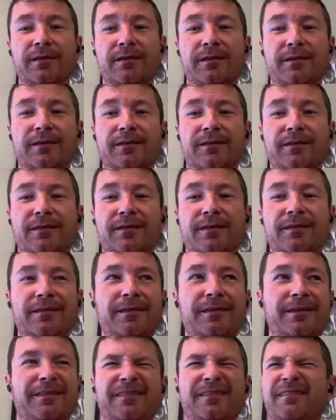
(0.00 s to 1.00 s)
Yeah. You're
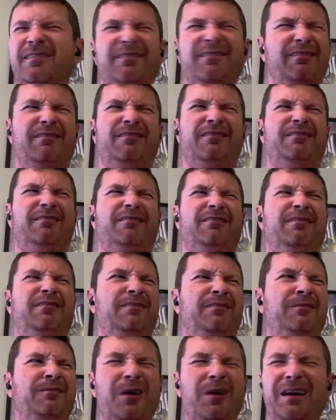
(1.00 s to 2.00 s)
like,
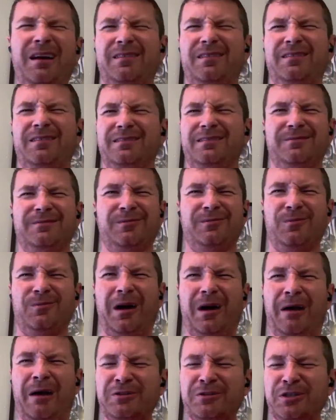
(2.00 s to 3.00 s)
what?
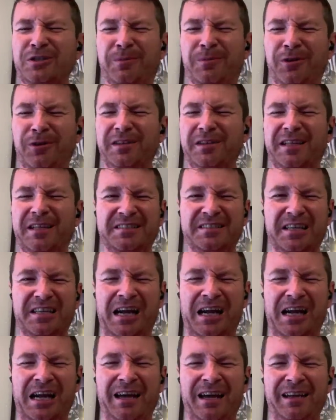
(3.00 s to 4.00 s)
Why would you pull that? That's the
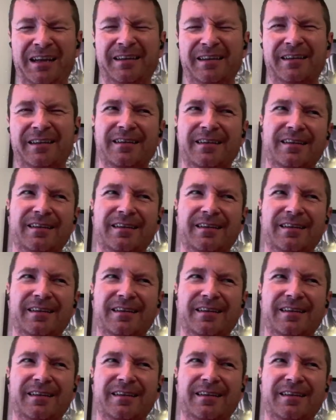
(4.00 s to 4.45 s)
gun.